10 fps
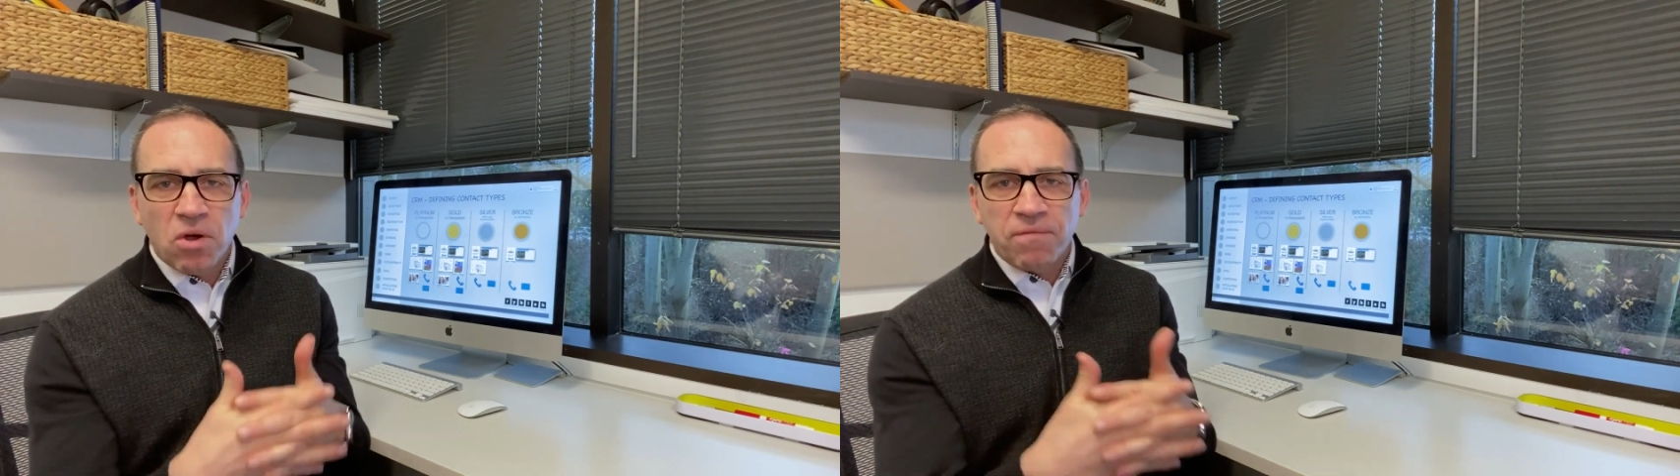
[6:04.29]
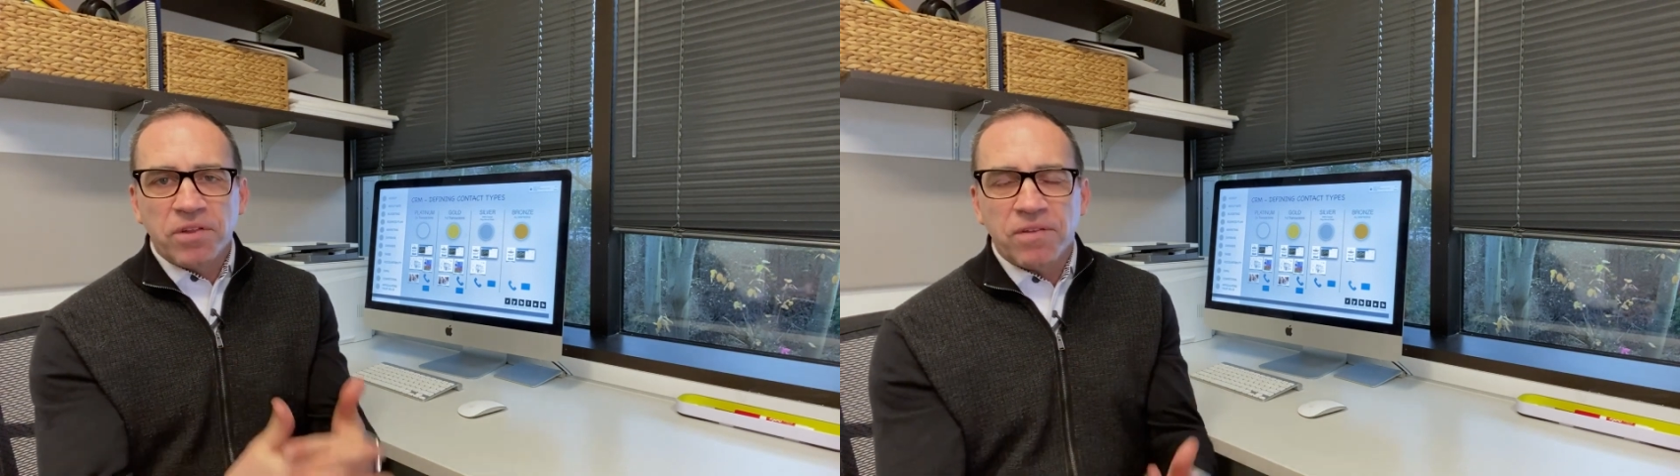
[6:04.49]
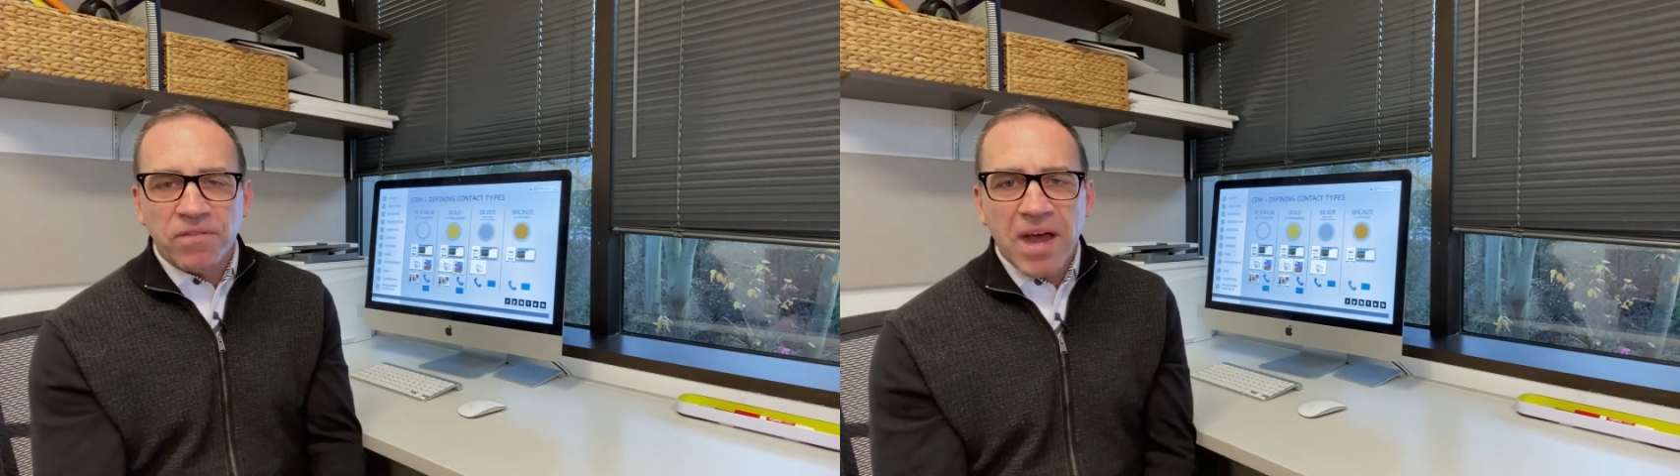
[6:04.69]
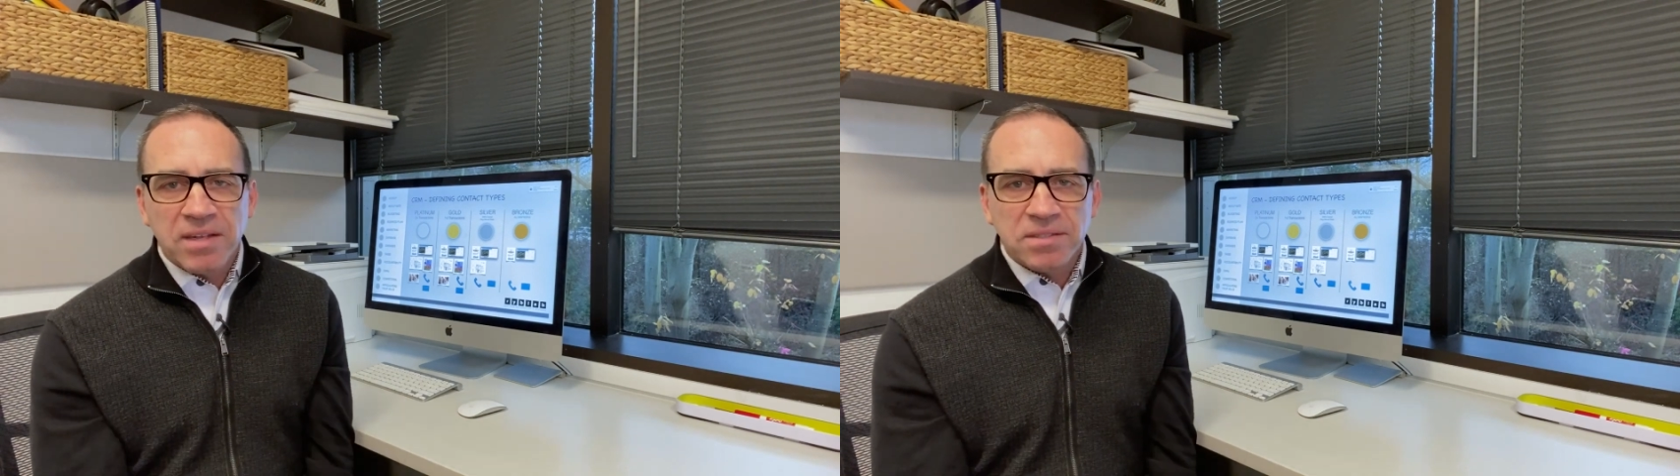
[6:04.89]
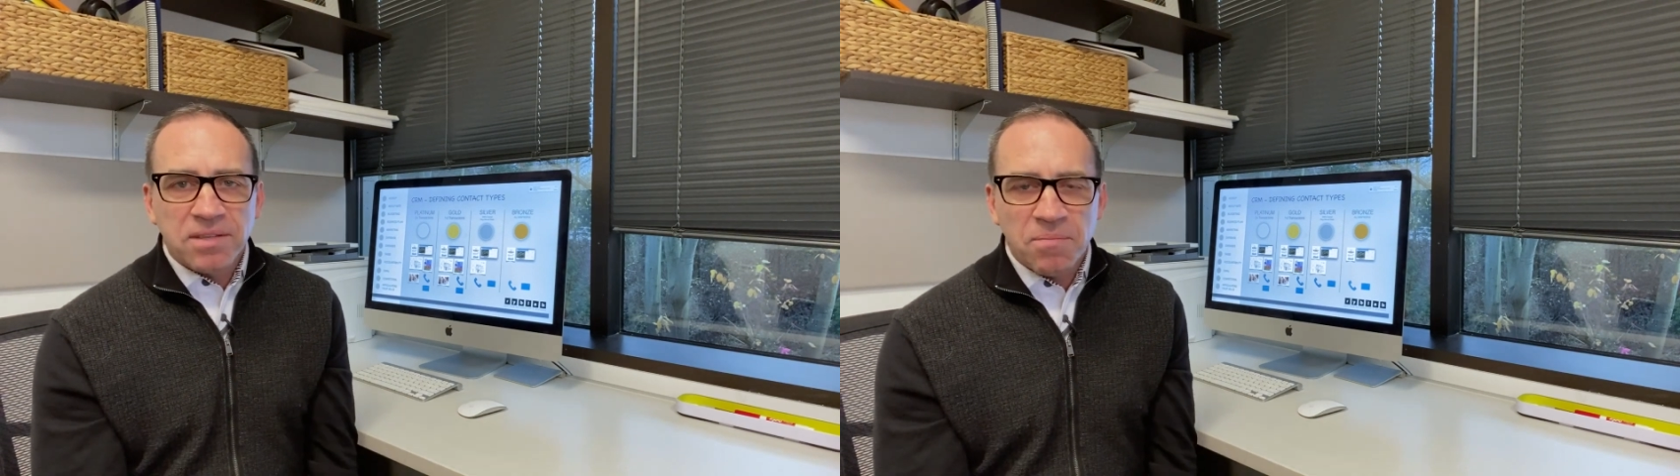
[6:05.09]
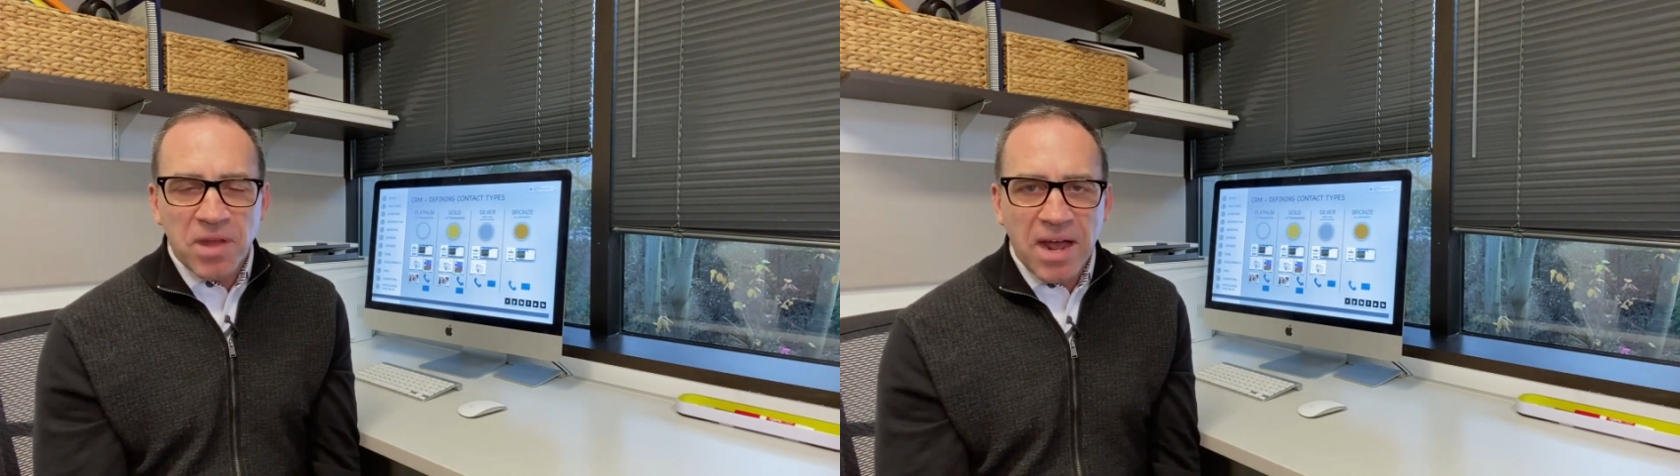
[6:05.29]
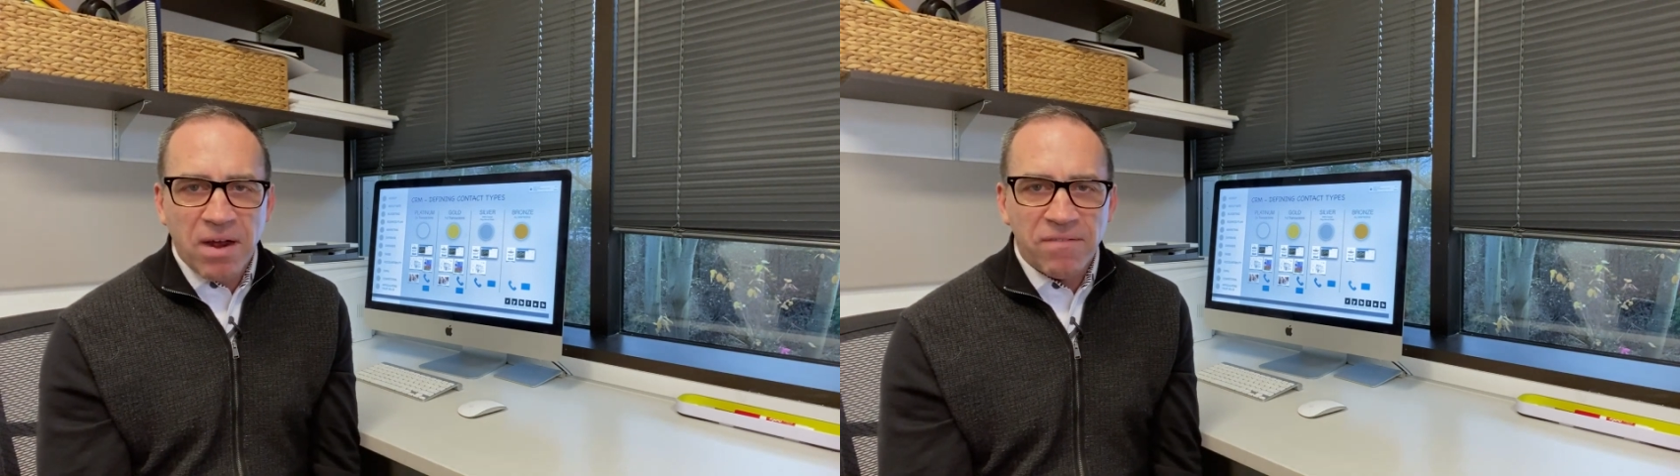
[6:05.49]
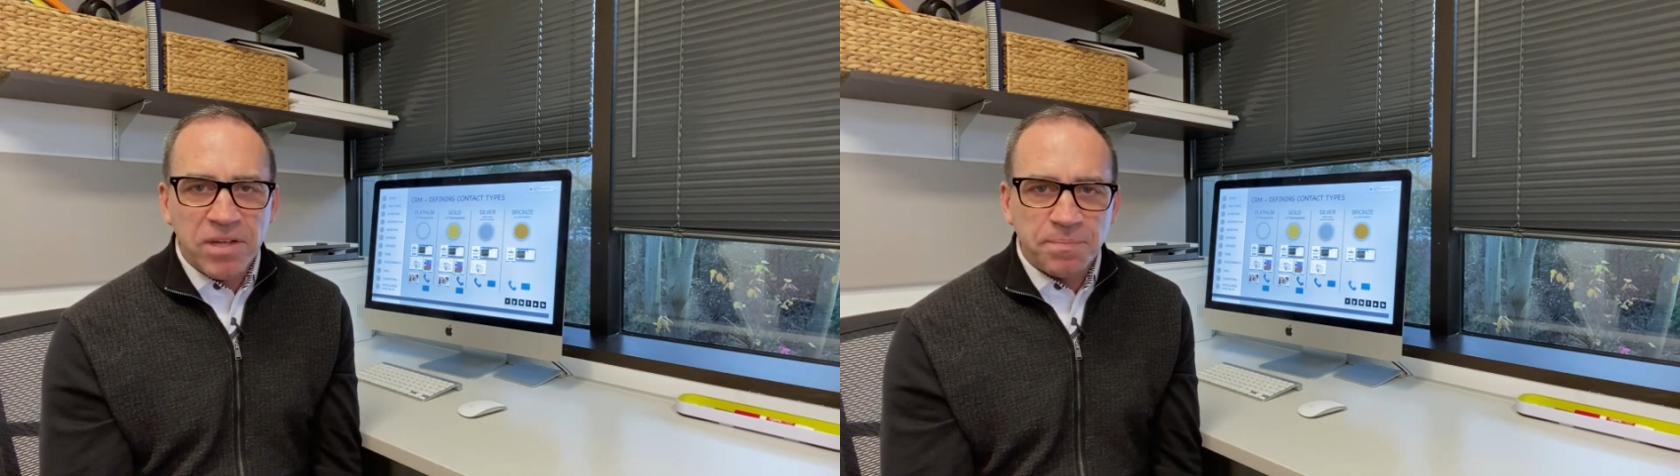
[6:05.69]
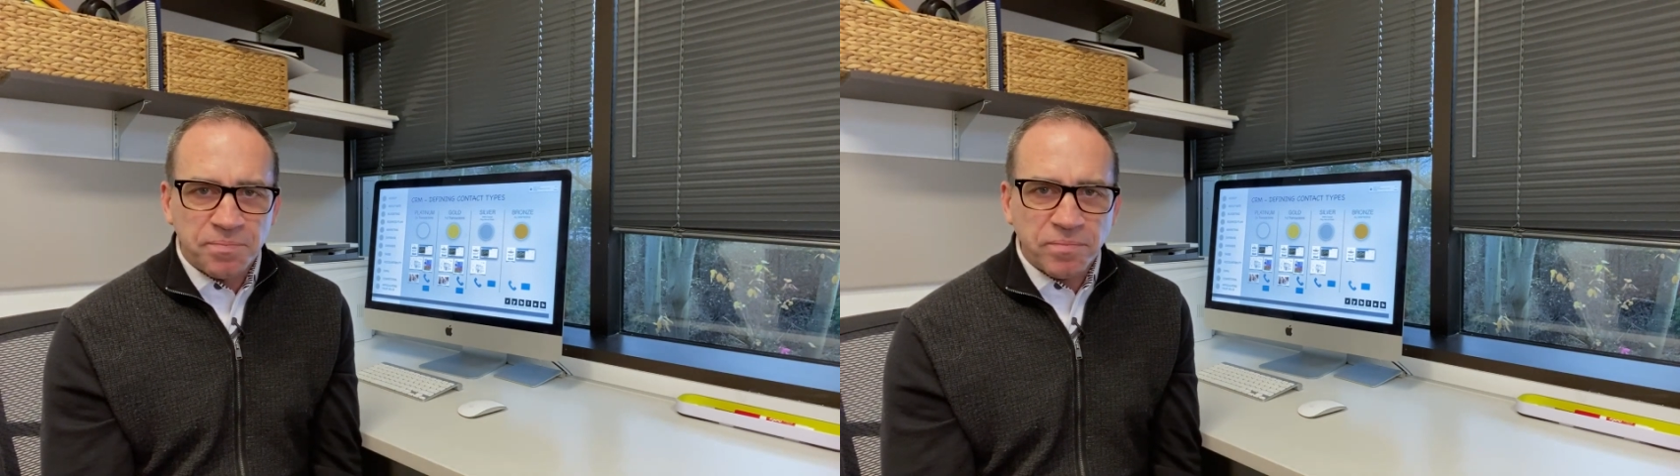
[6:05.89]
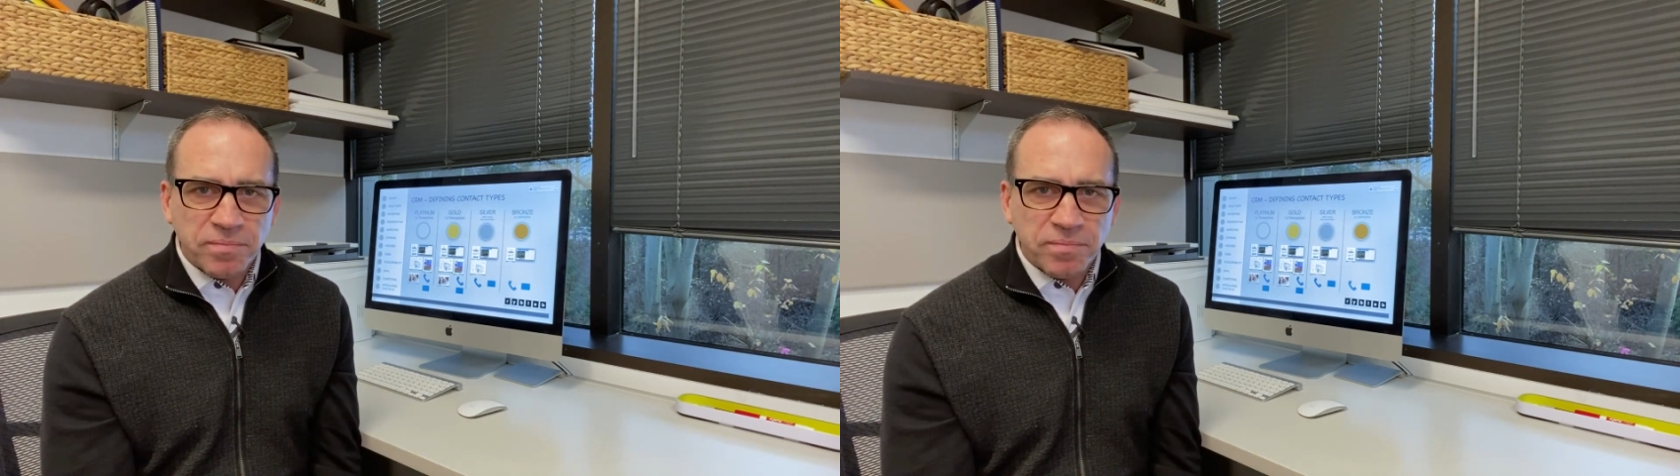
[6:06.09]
Hopefully you've gotten something out of it.